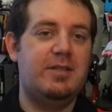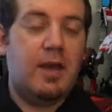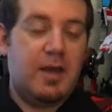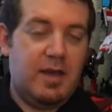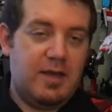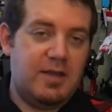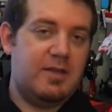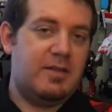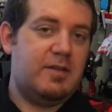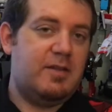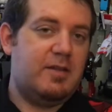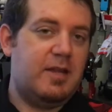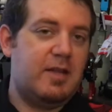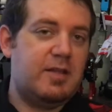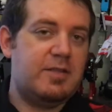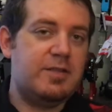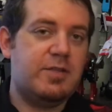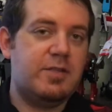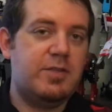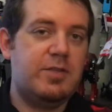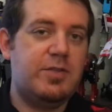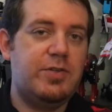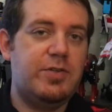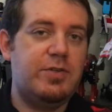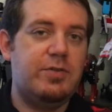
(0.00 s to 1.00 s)
And that's
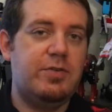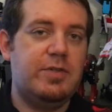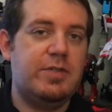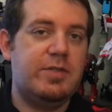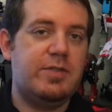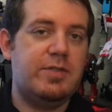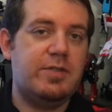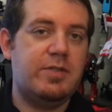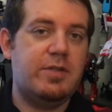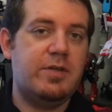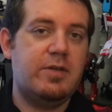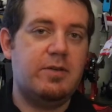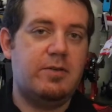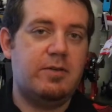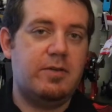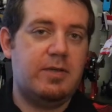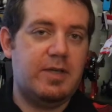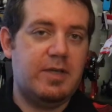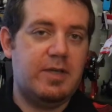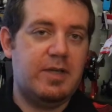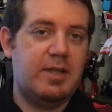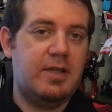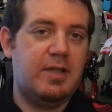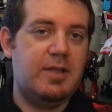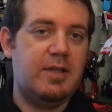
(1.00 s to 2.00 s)
gonna do it. So,
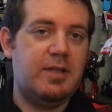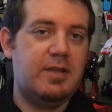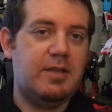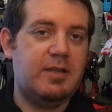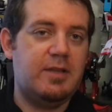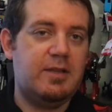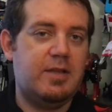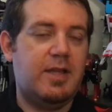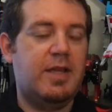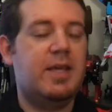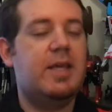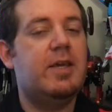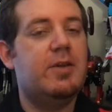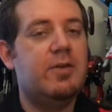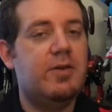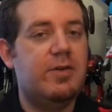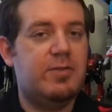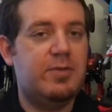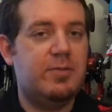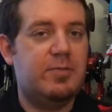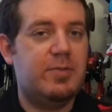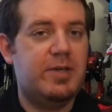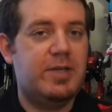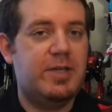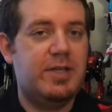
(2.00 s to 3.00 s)
thank you
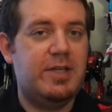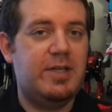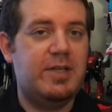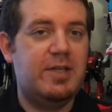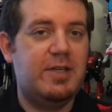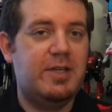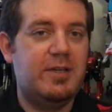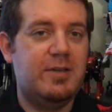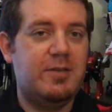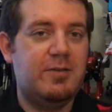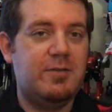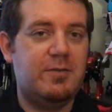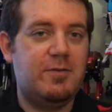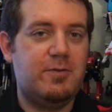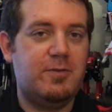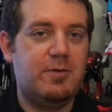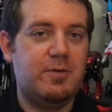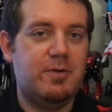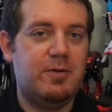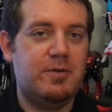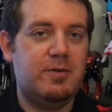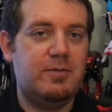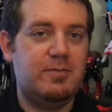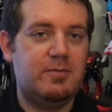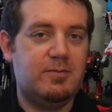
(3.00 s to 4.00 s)
everybody
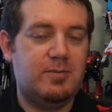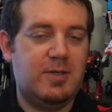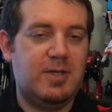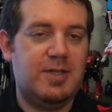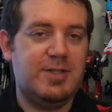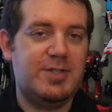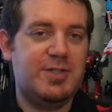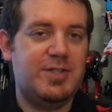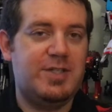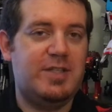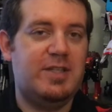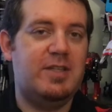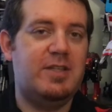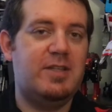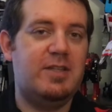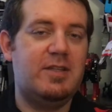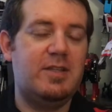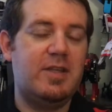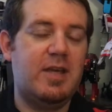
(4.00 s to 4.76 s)
for watching.